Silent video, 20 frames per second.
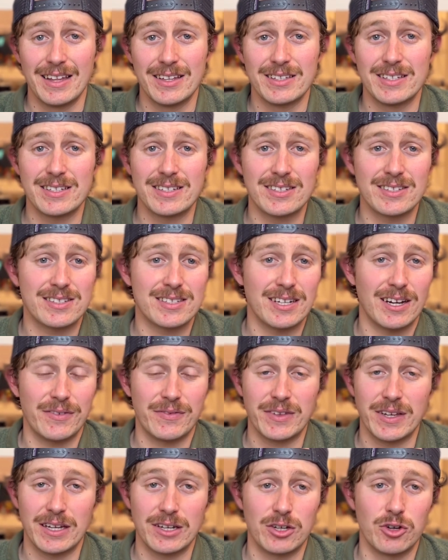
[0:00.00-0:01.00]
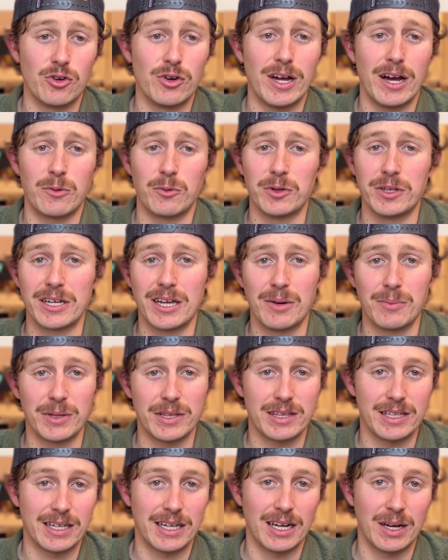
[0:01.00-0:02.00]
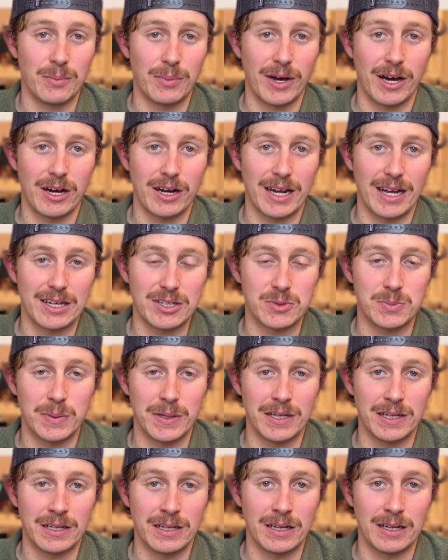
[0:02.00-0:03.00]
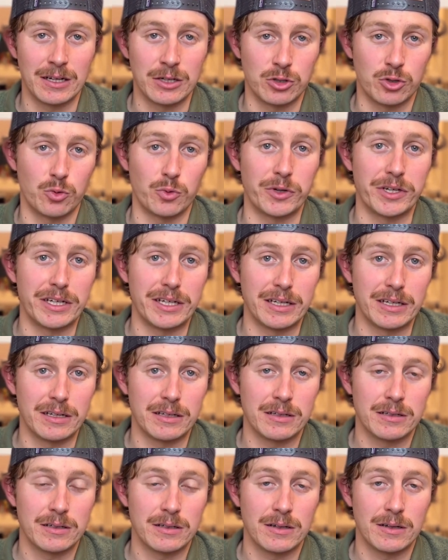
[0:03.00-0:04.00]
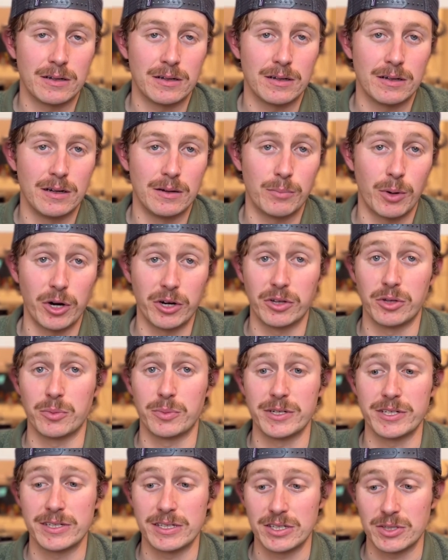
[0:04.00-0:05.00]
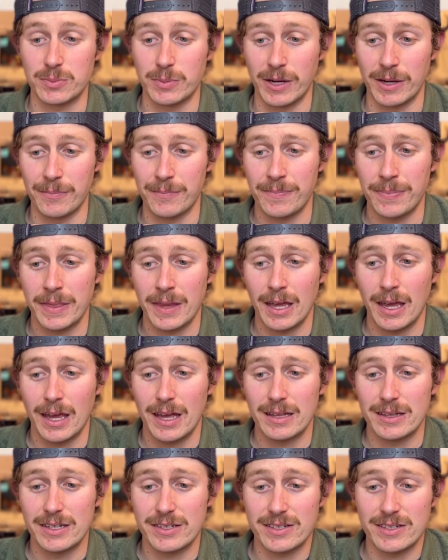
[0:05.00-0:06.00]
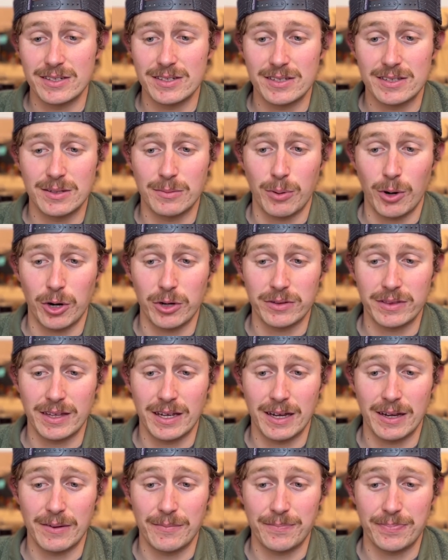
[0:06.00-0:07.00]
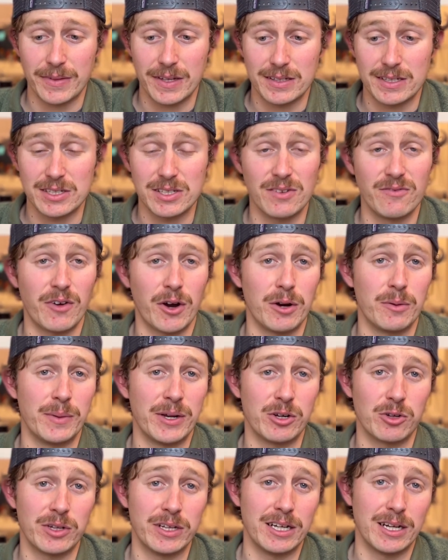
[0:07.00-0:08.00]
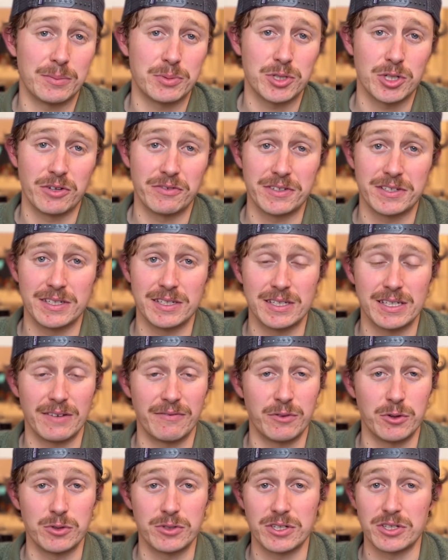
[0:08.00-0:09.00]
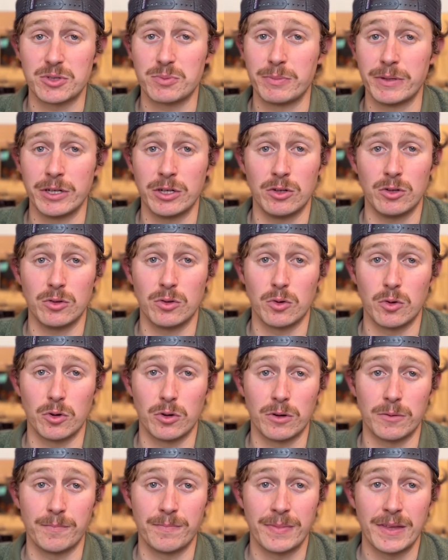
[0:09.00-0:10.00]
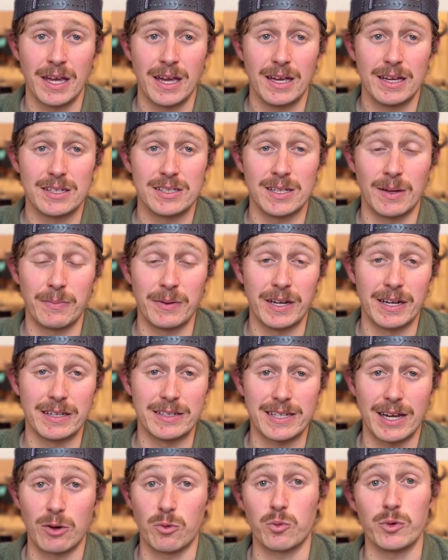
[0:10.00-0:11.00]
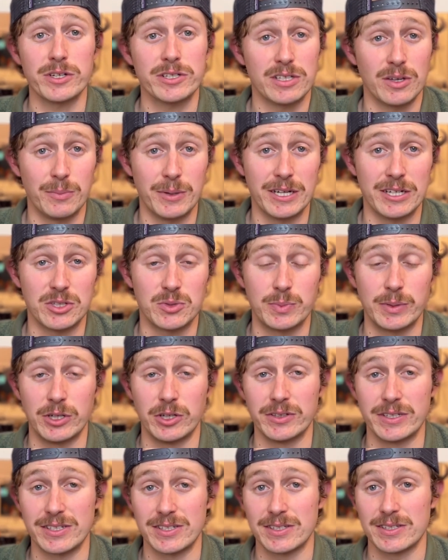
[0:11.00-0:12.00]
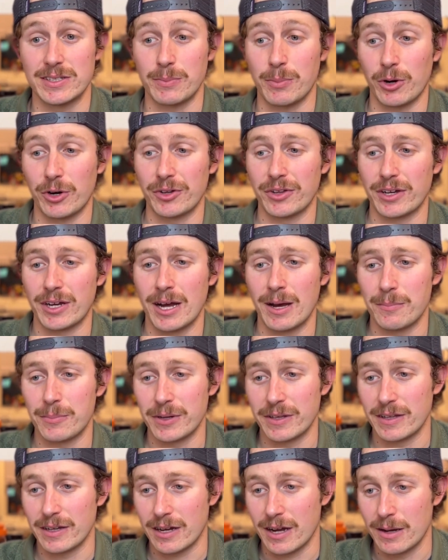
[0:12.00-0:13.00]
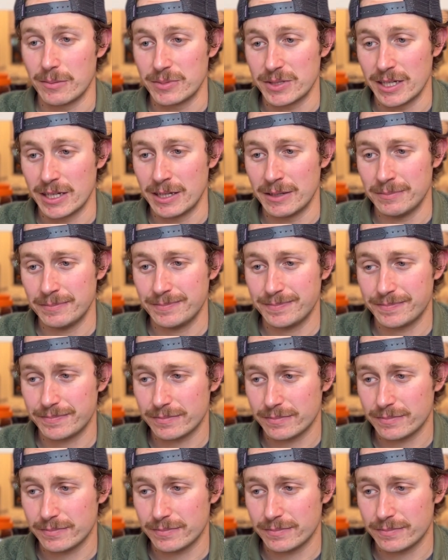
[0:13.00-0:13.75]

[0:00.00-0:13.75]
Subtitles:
This is stuff that you're not really going to be thinking about as being a green part of their business, but this is the part that does environmental cleanup services. If there's a spill or something is at risk of being a spill, this is the part of the company that comes in.